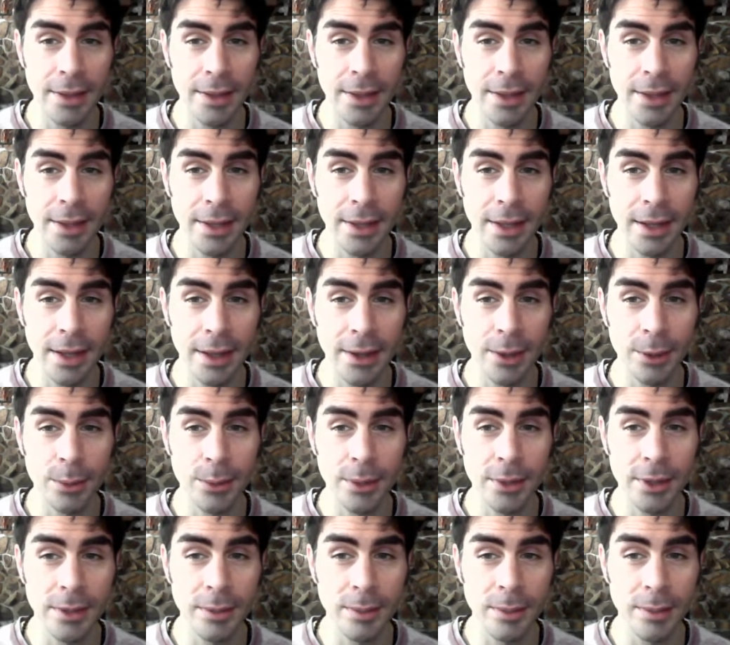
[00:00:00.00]
and
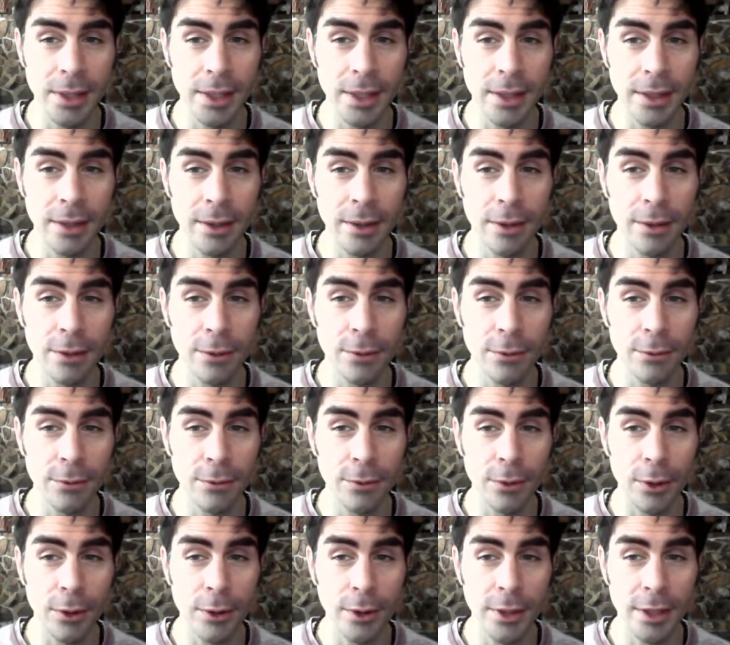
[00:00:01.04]
it helps
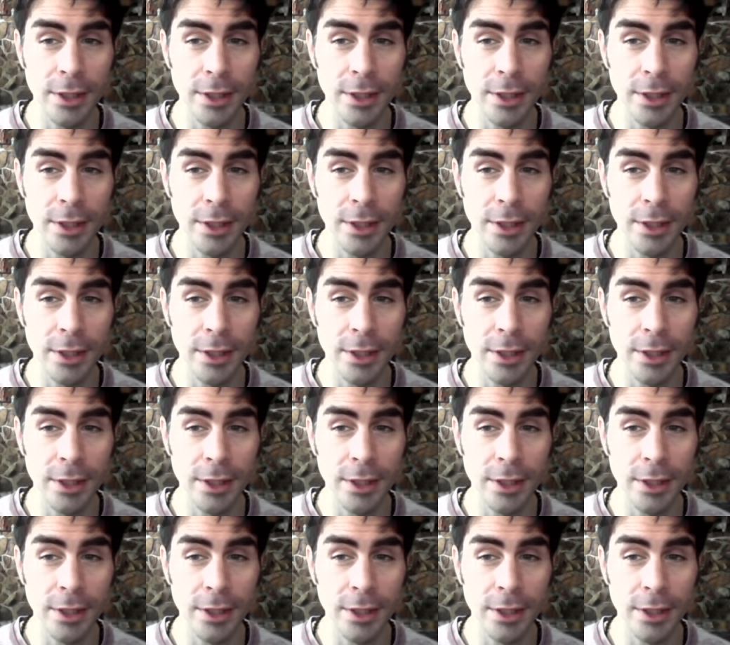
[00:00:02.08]
me